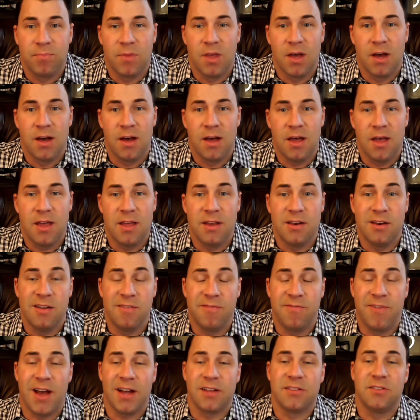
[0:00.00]
And in
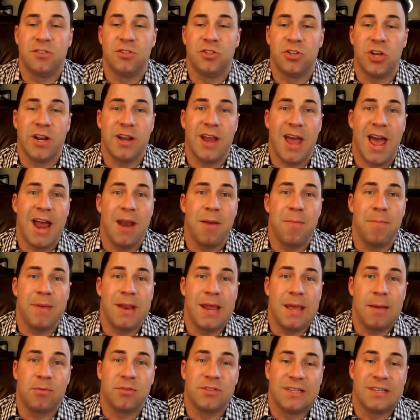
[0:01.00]
fact, Jane hadn't been
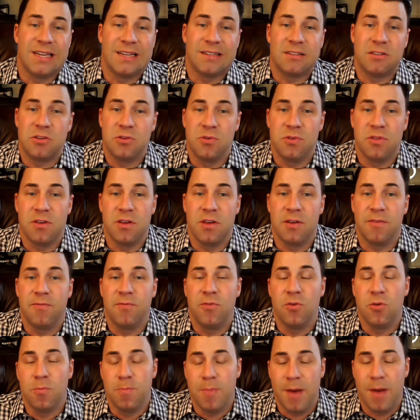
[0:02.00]
able to get to the
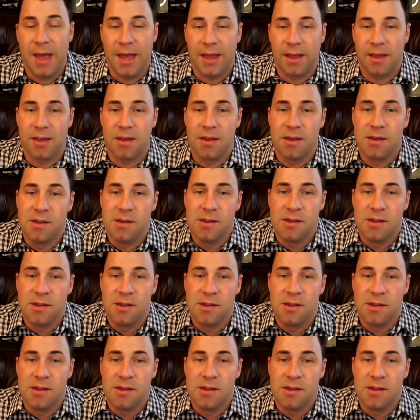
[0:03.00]
food bank,